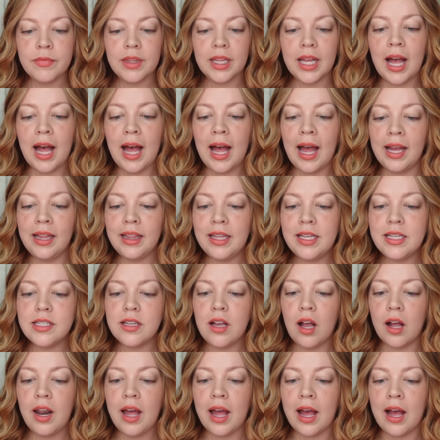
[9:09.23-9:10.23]
a highly
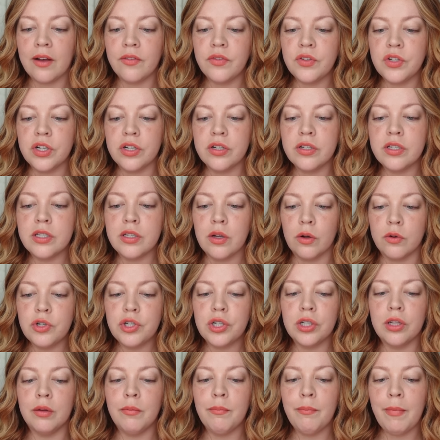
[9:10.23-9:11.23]
sought-after
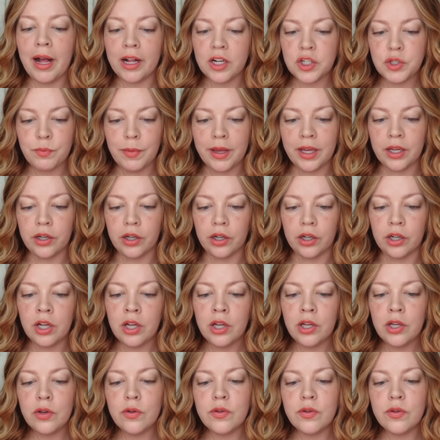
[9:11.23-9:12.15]
social matchmaker